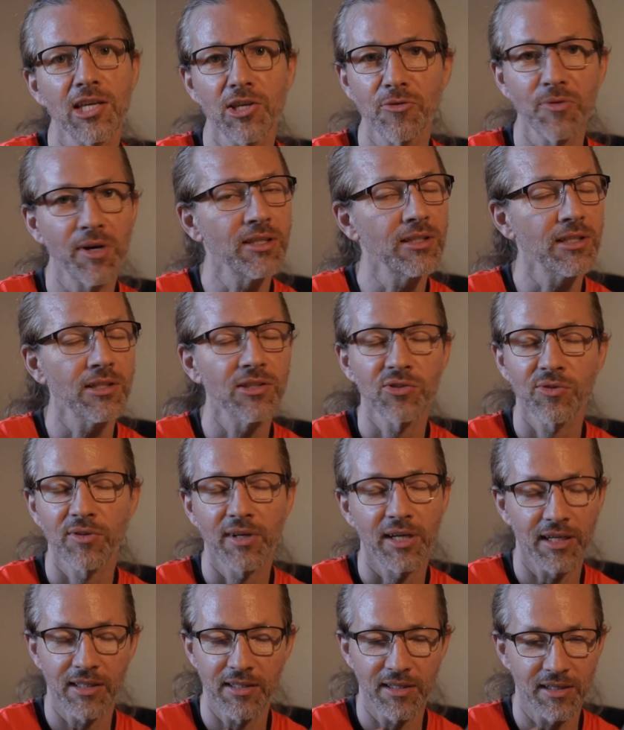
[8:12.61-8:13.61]
He went into
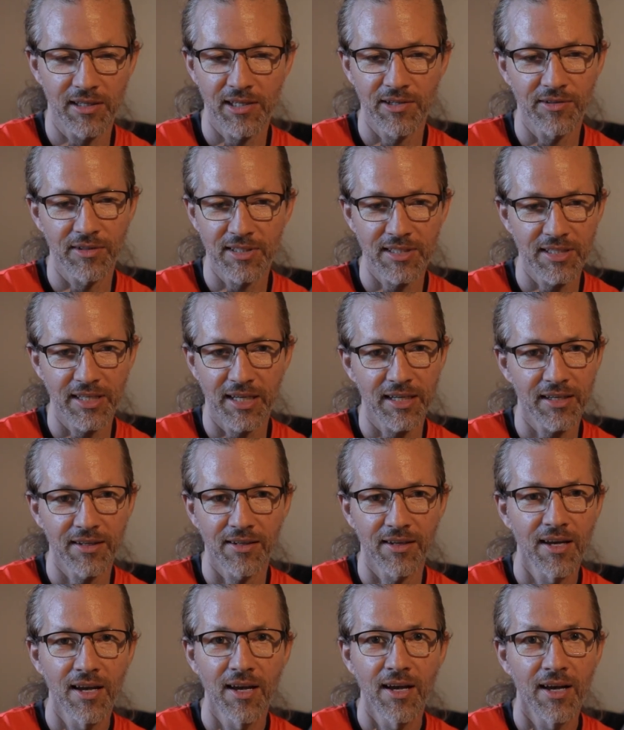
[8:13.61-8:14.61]
hiding. He was like